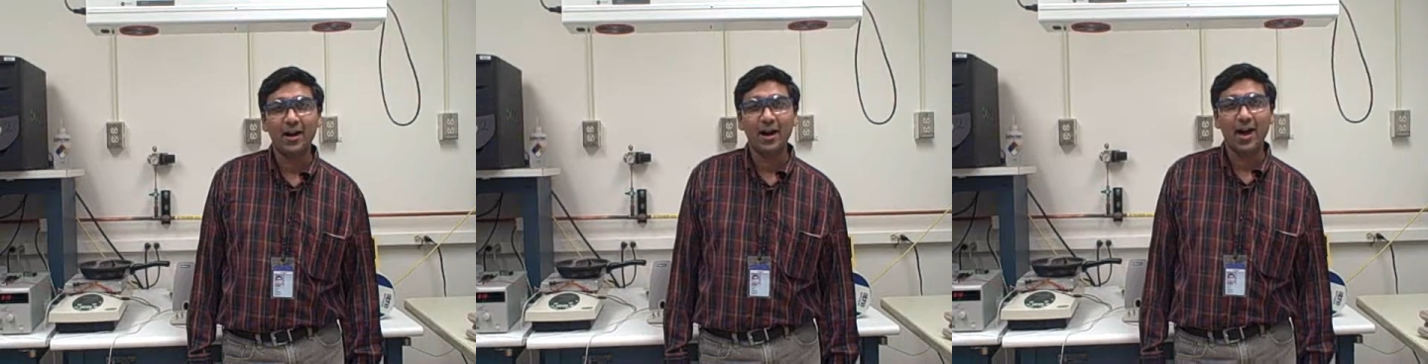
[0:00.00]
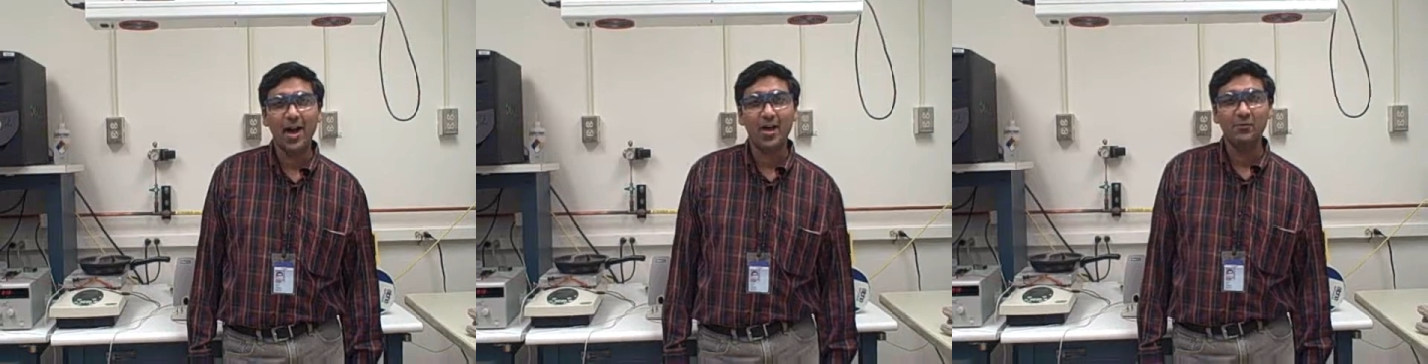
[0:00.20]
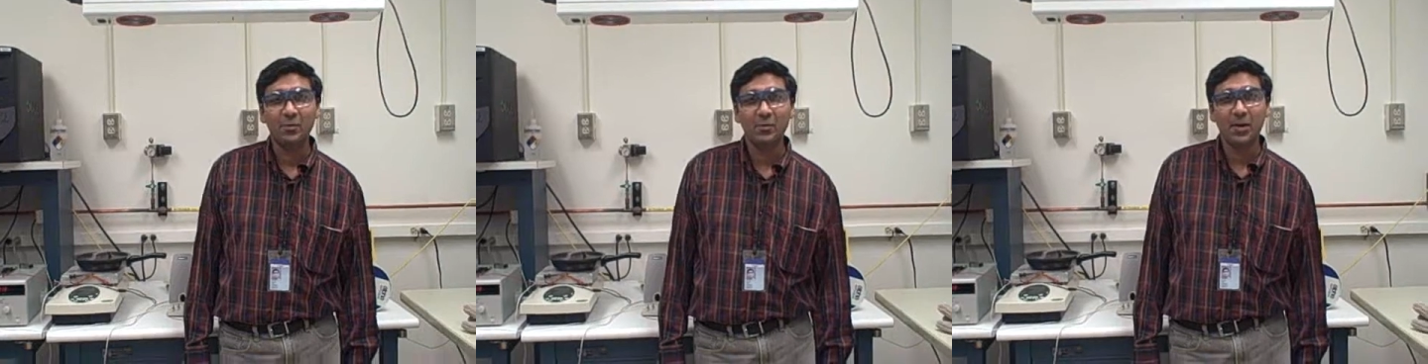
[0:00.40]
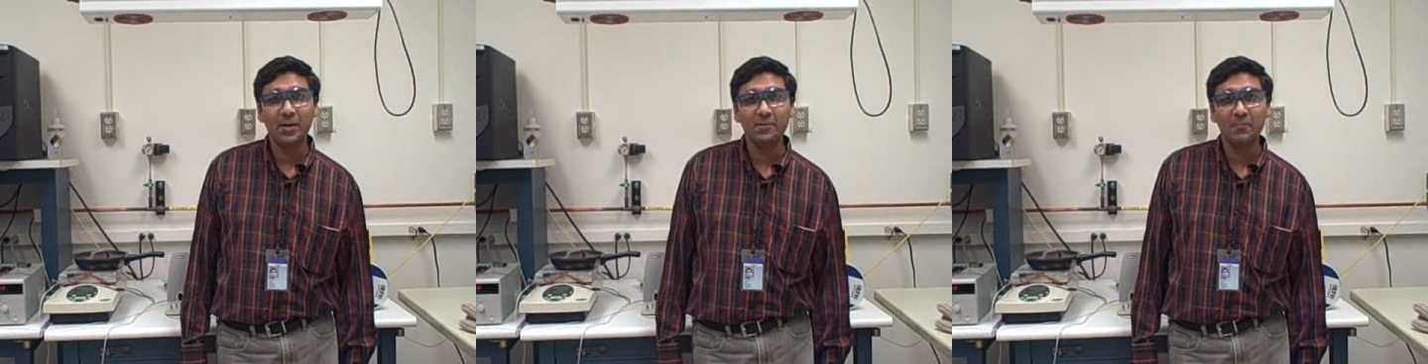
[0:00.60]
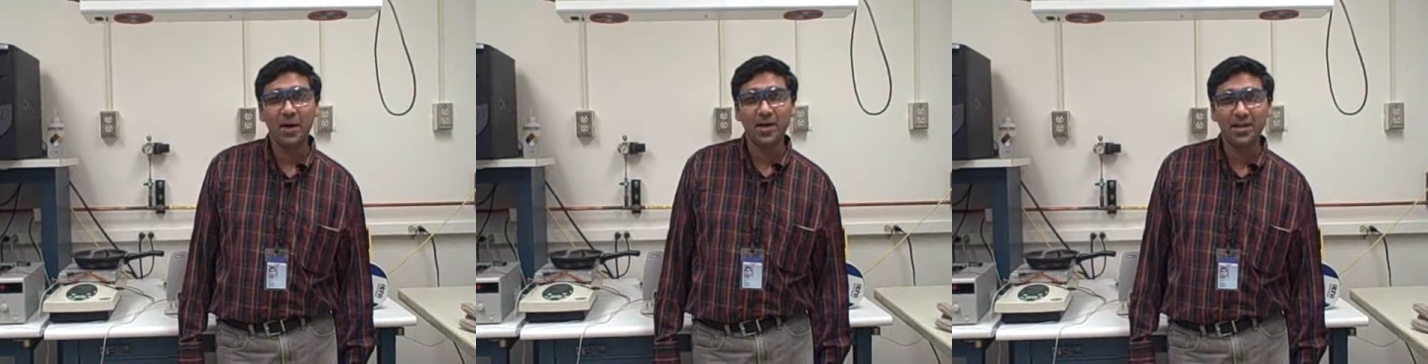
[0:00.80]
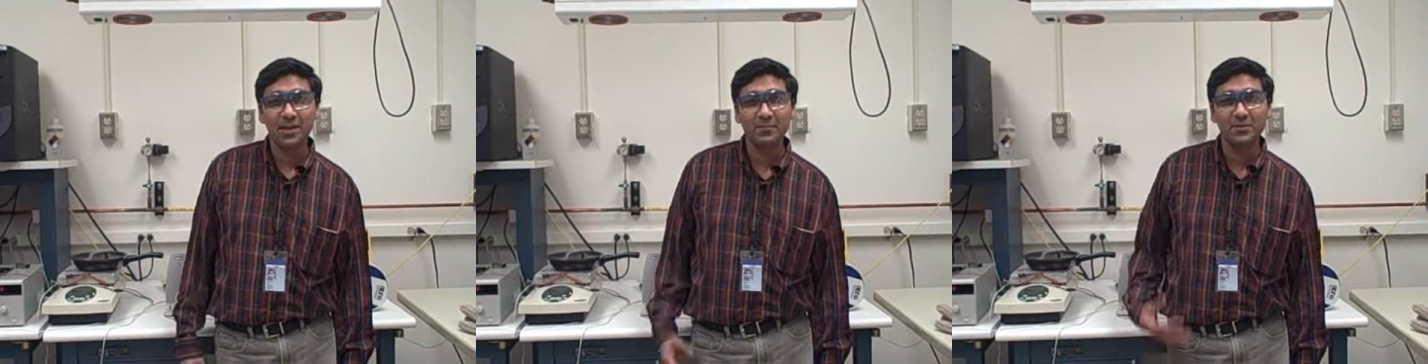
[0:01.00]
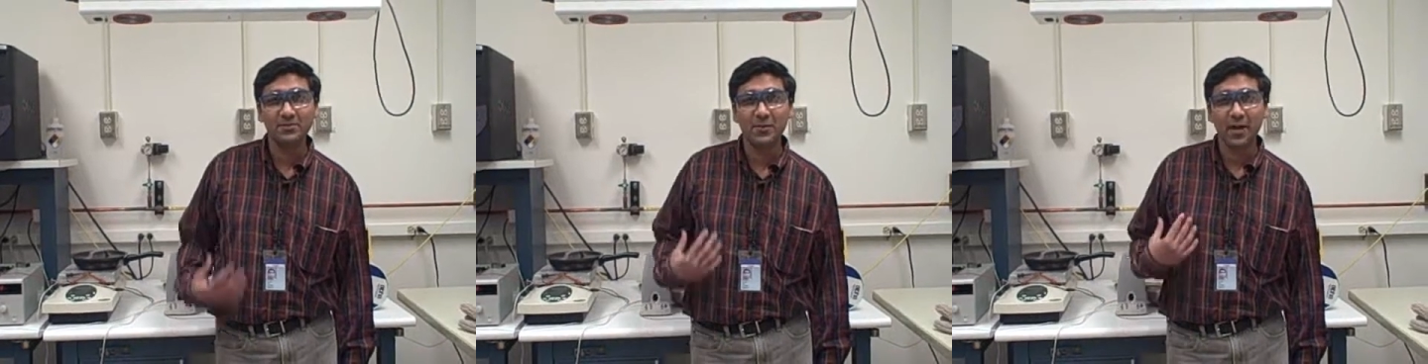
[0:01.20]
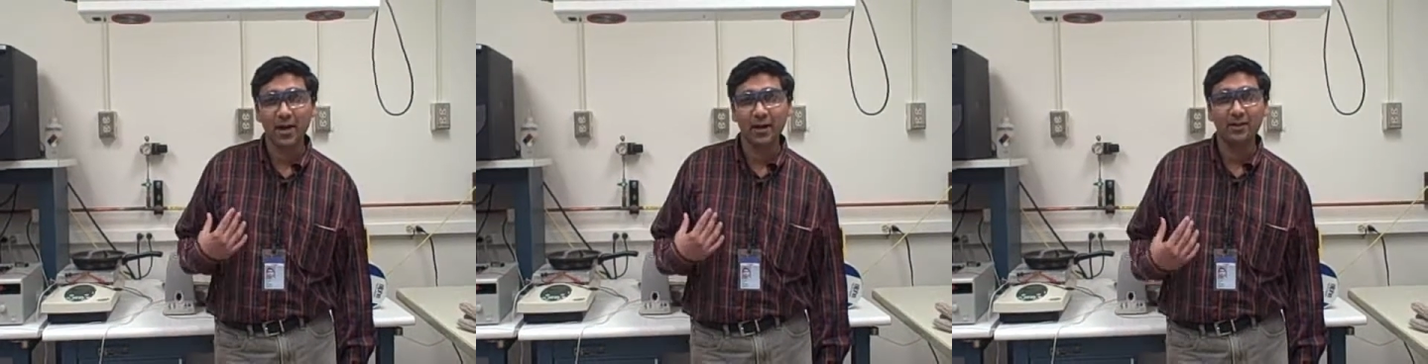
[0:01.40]
Hi everybody, my name
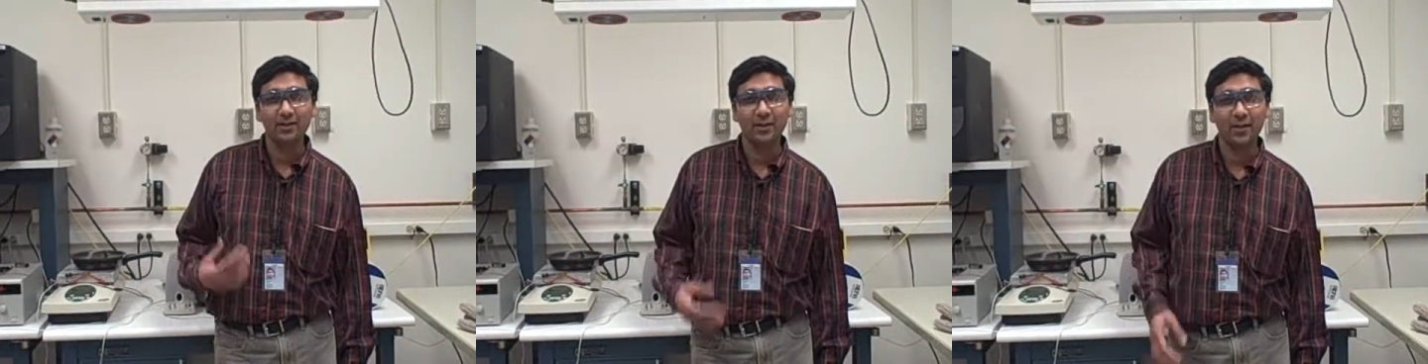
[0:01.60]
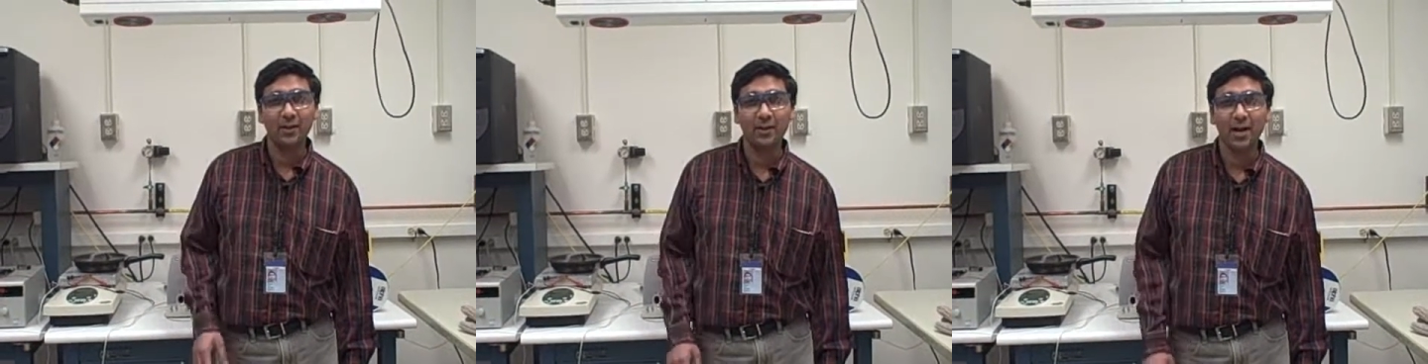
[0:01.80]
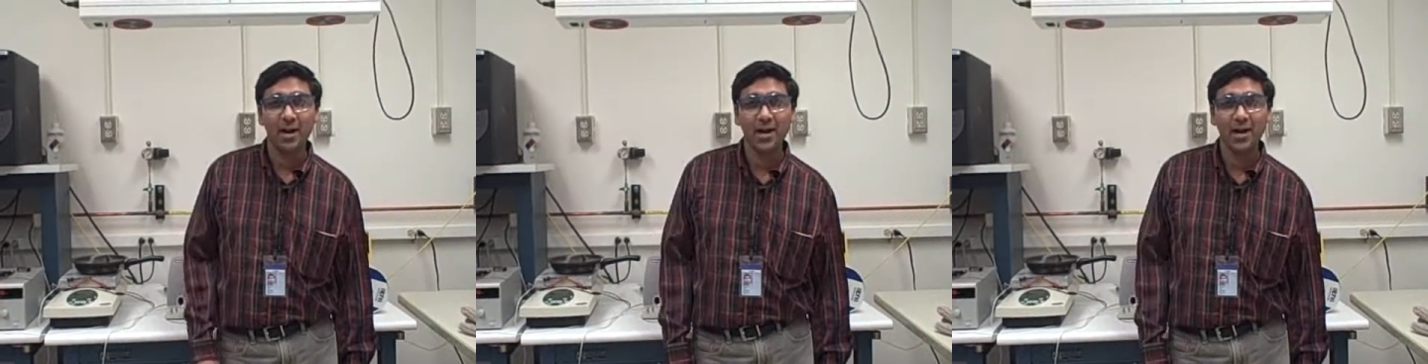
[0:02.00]
is Vinayak Tilak.